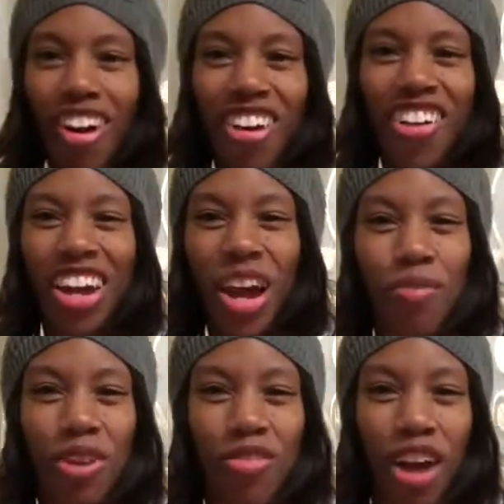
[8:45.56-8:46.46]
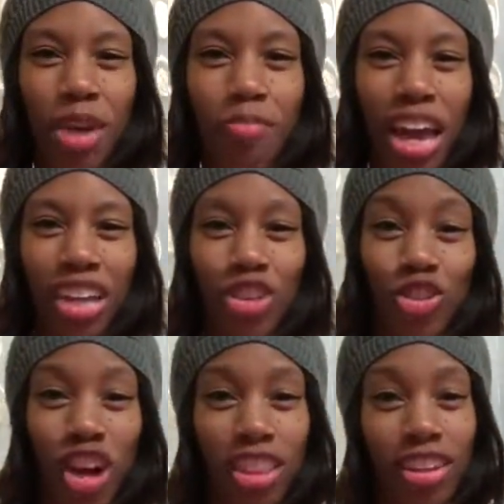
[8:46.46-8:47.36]
All right, I'll be right back to
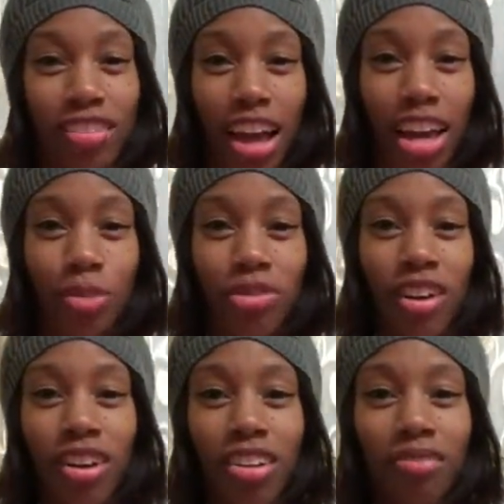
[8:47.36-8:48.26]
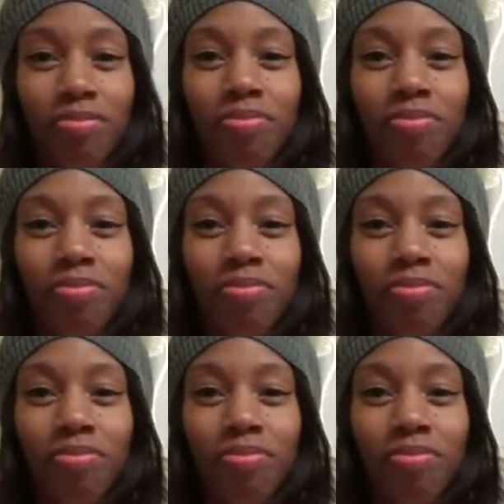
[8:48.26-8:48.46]
try these items on.